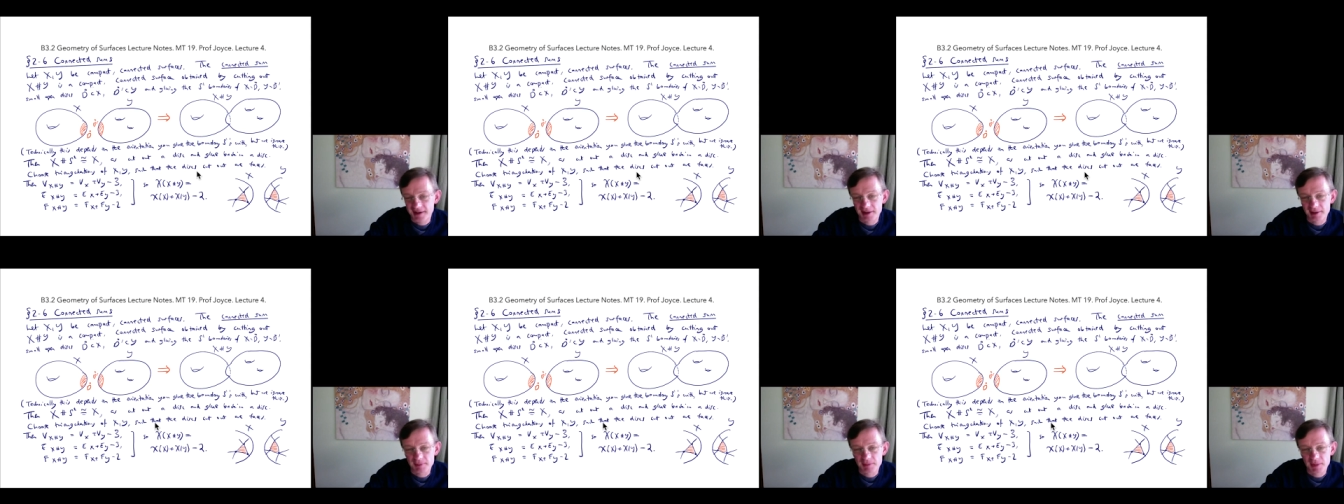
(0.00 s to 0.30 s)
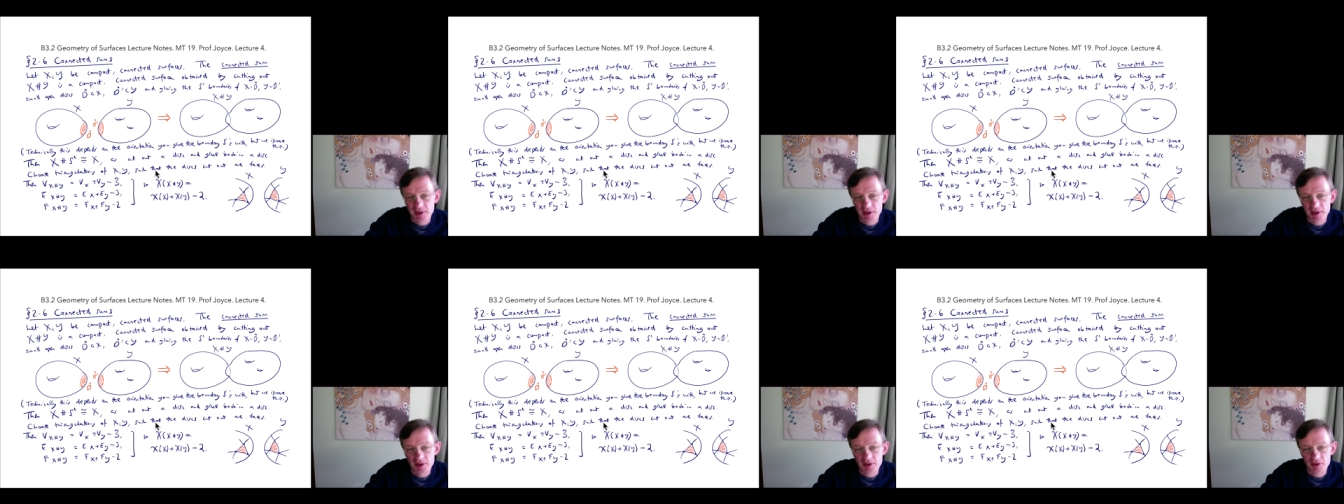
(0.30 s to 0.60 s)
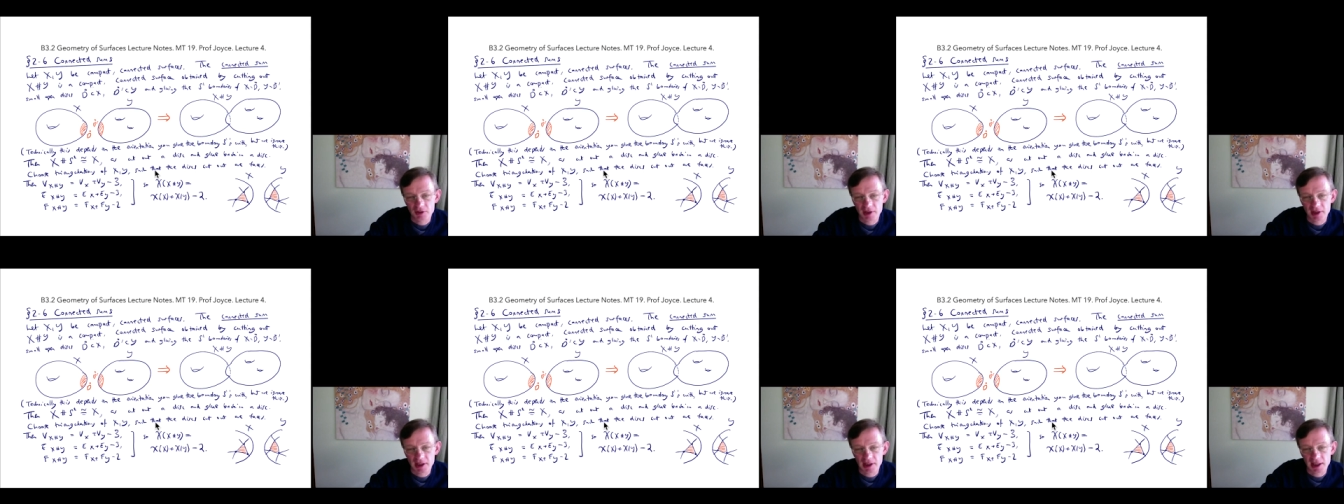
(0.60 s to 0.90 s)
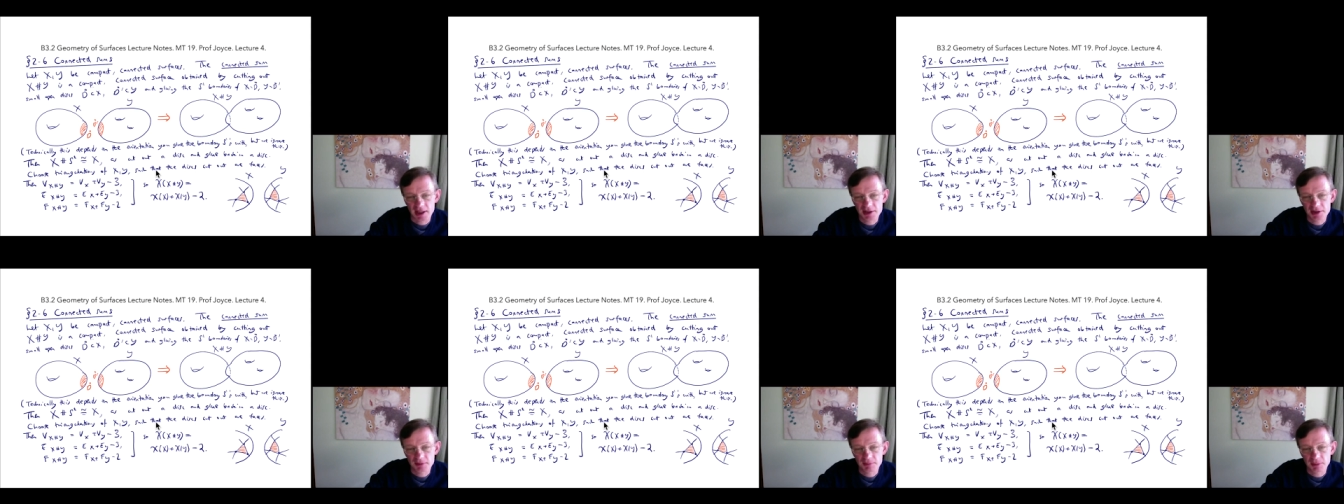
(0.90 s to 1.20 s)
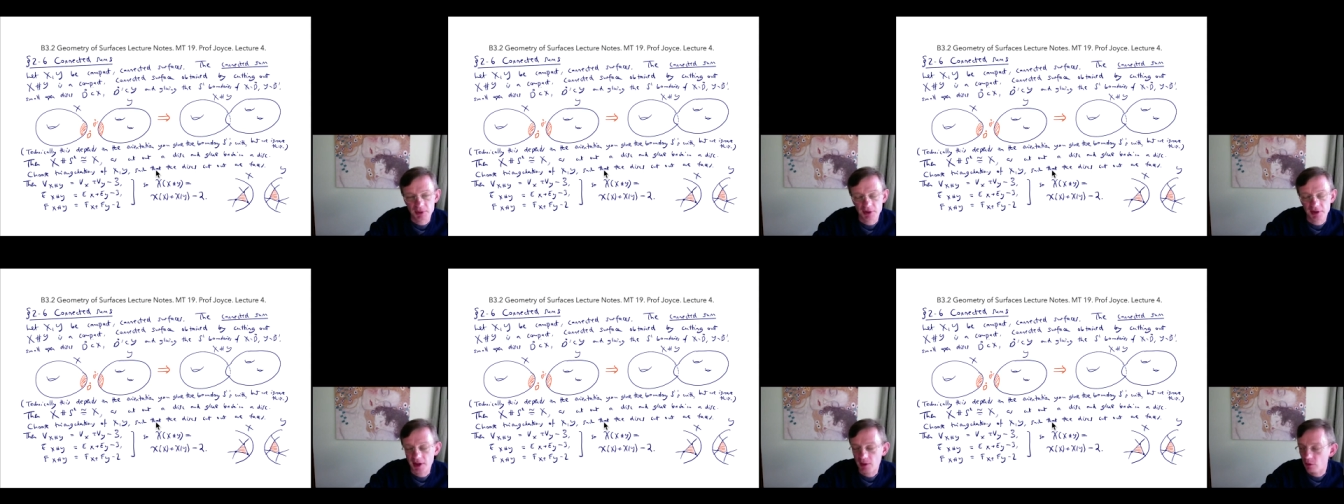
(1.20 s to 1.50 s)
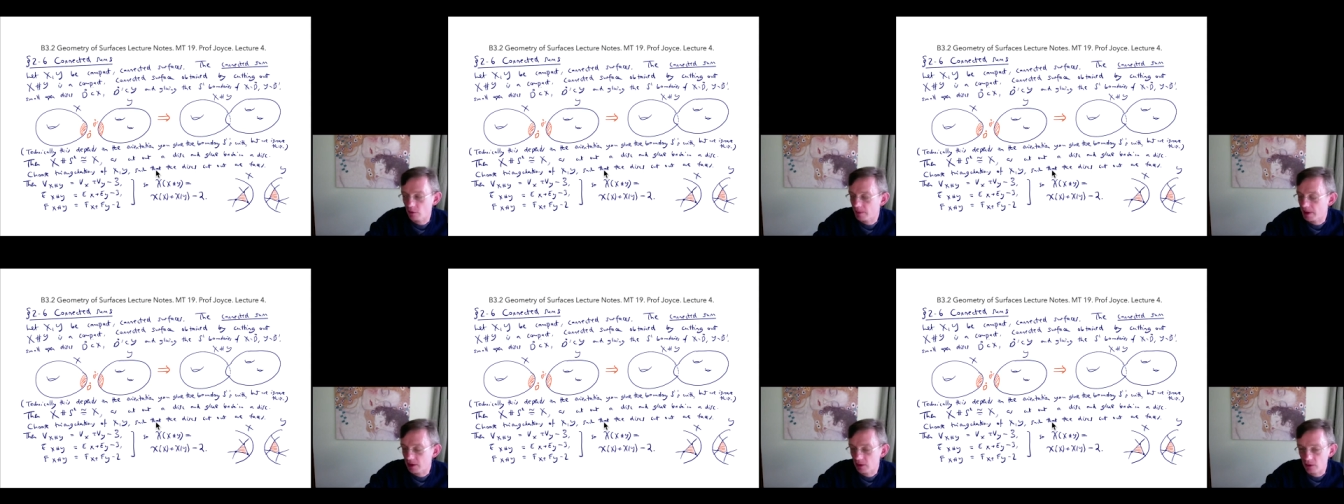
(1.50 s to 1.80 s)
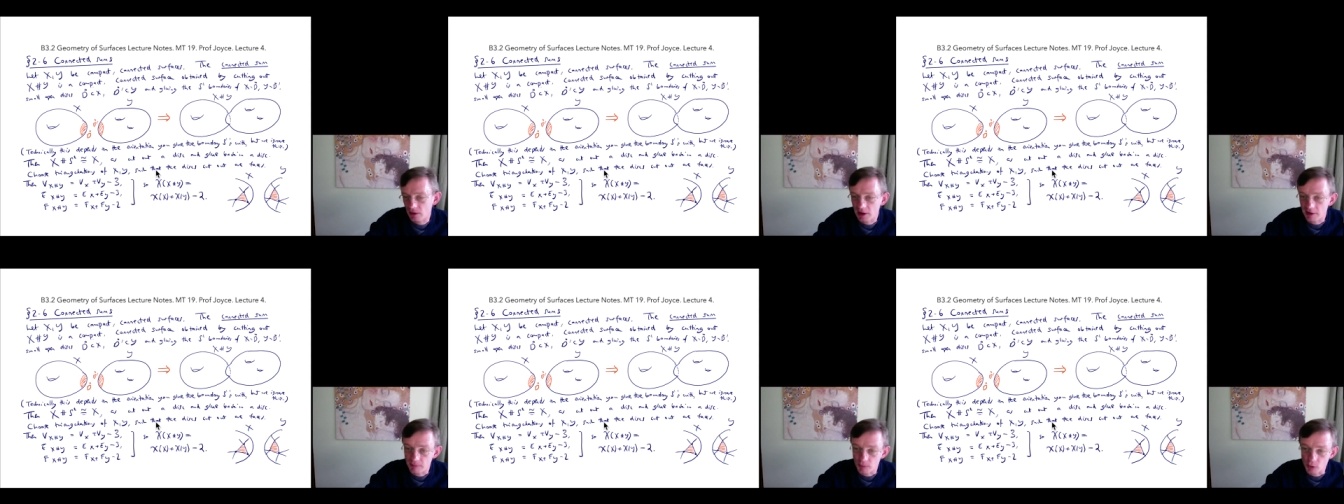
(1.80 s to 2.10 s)
Um, a triangulation, but that will make
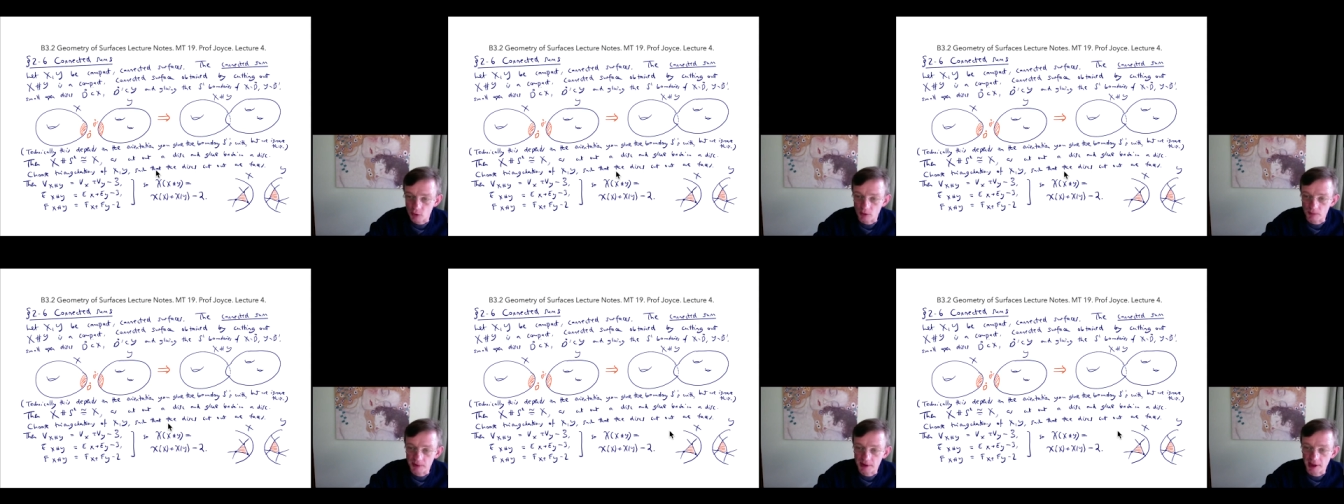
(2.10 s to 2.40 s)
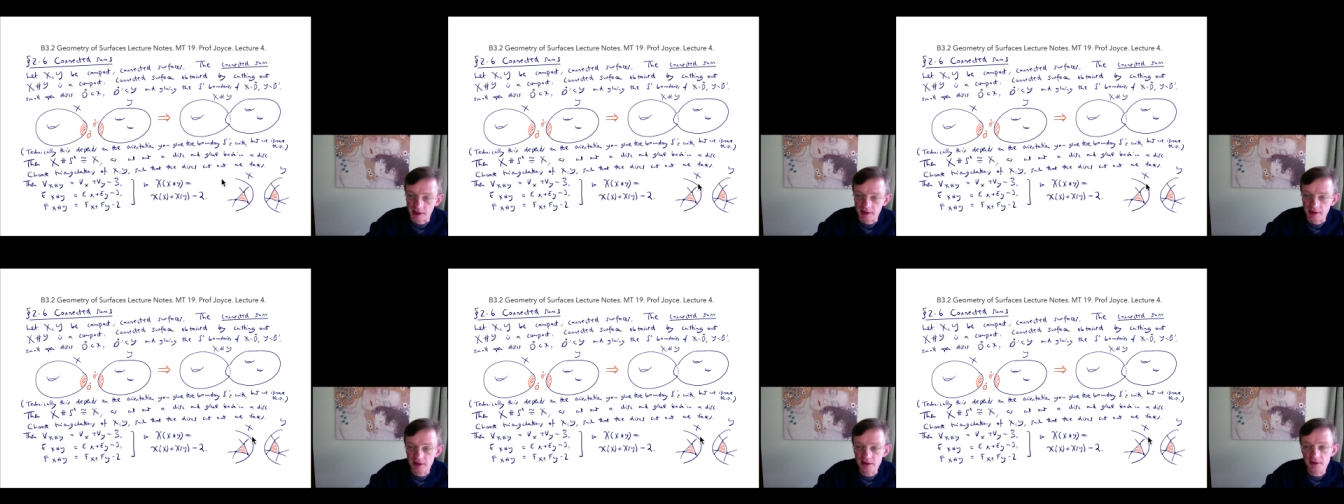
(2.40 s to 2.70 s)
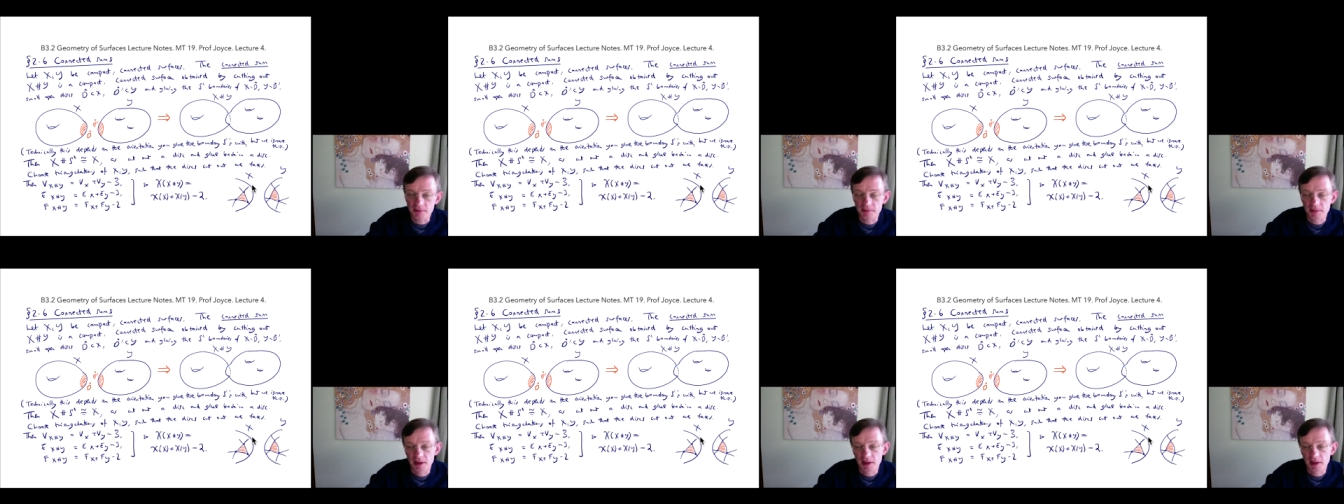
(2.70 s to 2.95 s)
your life more complicated.